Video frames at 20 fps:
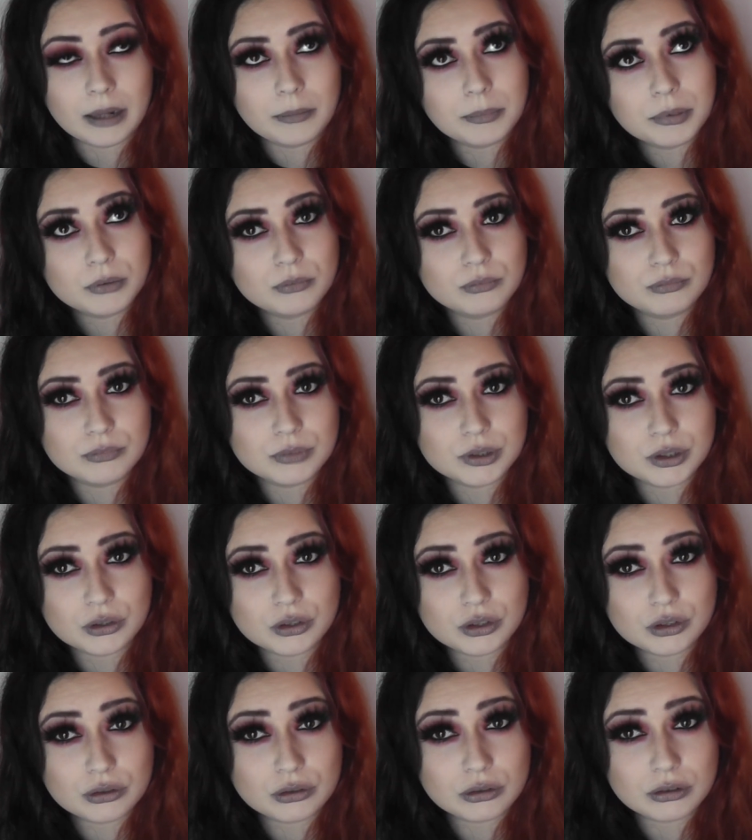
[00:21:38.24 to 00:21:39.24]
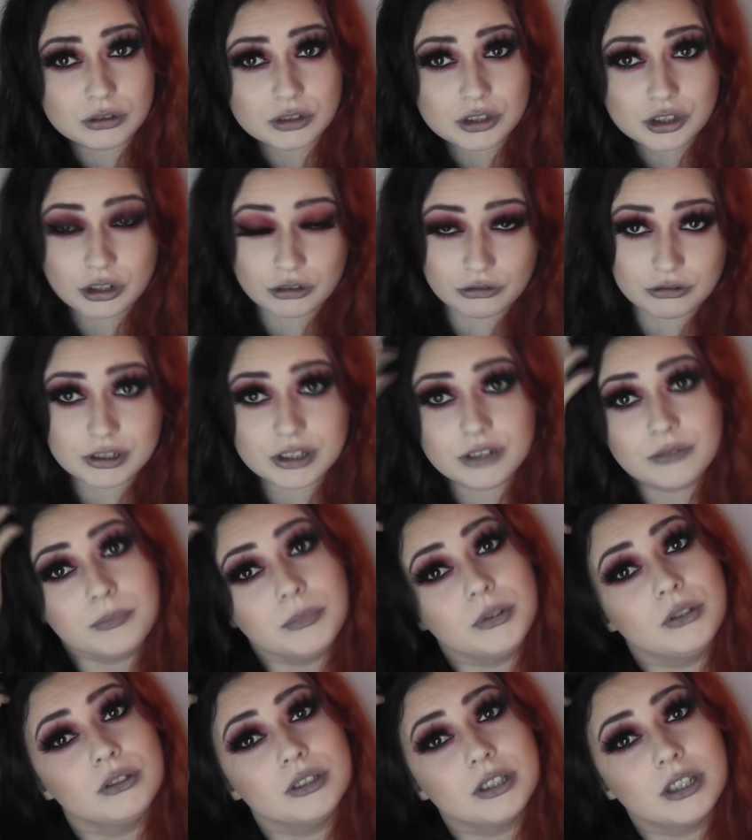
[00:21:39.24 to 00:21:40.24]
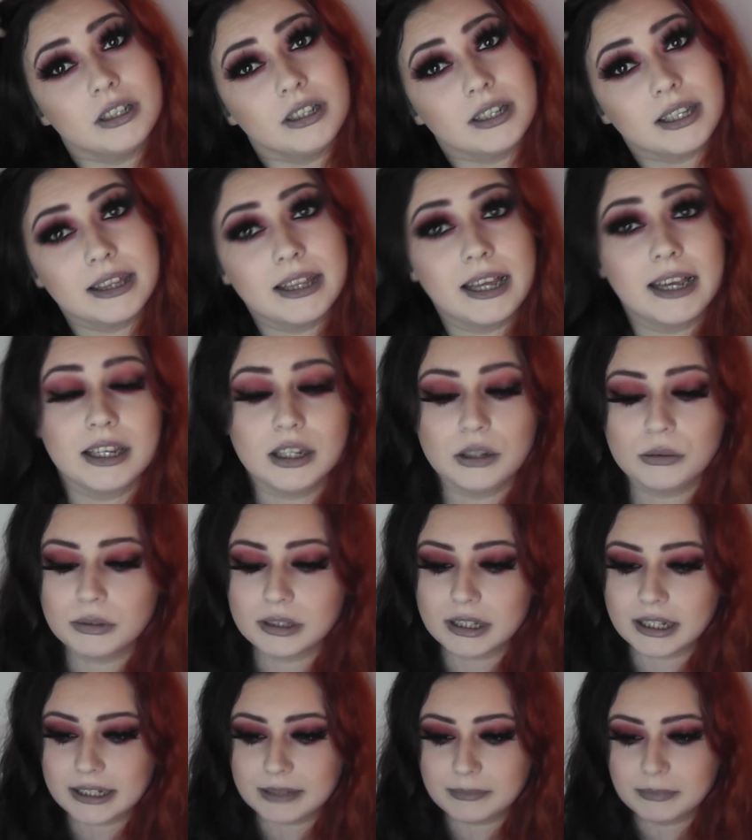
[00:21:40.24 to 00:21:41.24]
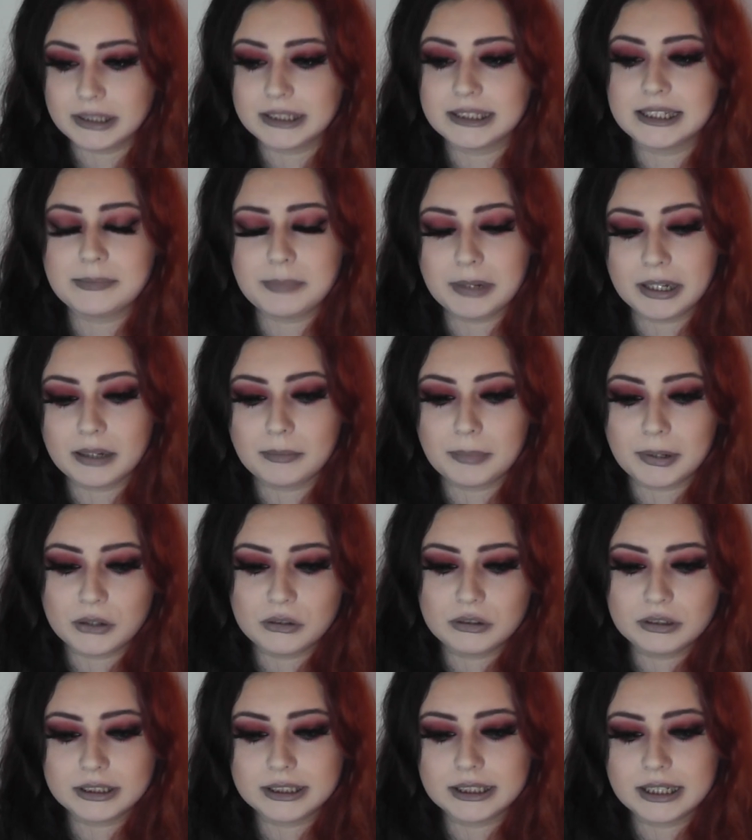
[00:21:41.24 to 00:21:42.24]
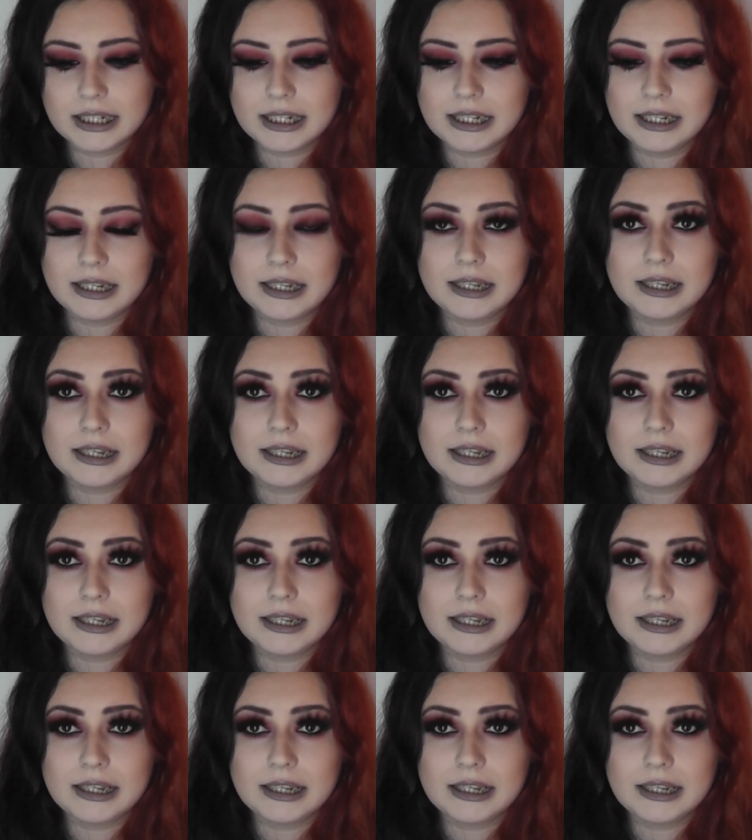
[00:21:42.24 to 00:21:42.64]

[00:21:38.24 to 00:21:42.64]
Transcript: albums or genres of music that you would like me to speak about.